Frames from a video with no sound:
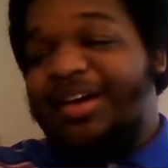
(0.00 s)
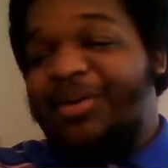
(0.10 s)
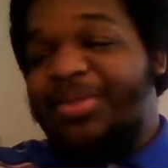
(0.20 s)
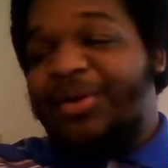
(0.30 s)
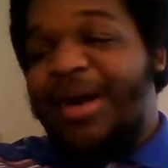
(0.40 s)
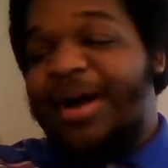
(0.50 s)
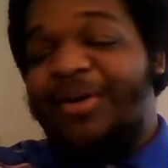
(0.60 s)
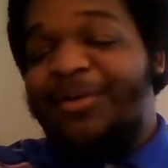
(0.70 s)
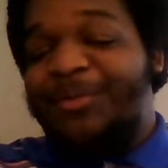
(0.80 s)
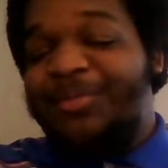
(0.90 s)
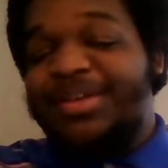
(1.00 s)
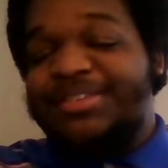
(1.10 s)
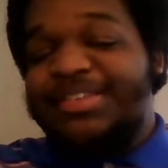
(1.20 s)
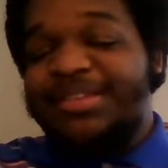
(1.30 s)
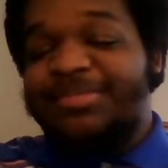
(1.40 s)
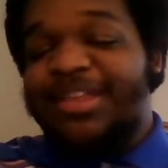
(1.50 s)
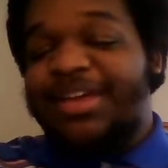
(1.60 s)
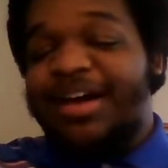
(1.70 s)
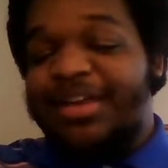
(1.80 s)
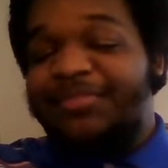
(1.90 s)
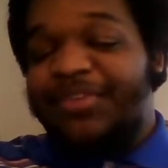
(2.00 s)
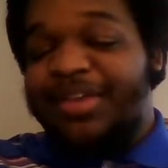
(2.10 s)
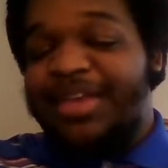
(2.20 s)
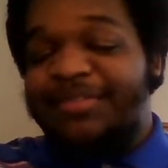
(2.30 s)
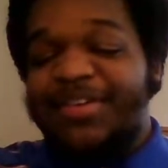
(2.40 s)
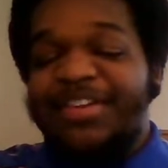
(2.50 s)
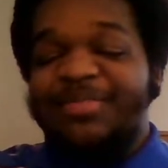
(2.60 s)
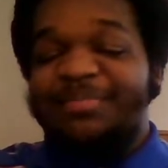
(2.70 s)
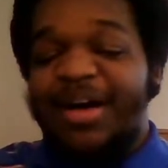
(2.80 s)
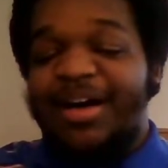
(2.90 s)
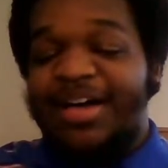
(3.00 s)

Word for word: although how seemingly unforgiving